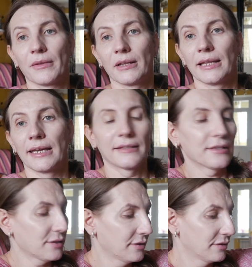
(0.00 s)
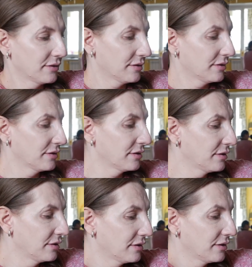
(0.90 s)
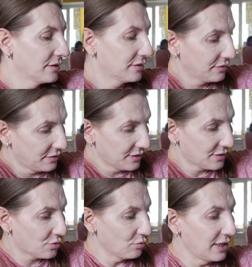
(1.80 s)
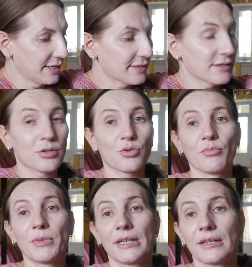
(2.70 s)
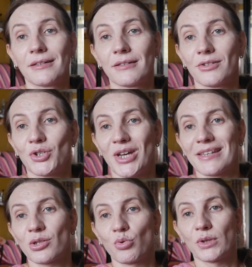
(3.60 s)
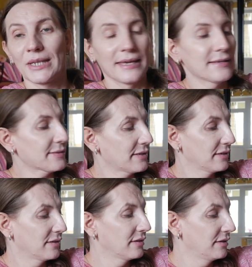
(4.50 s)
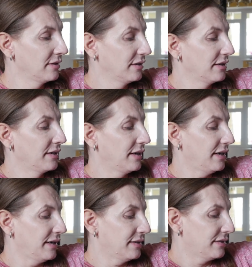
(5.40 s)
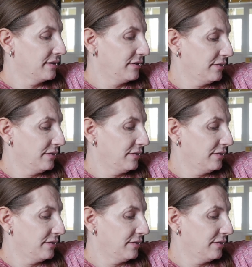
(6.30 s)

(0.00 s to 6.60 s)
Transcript: blended these two lenses to me just to test, and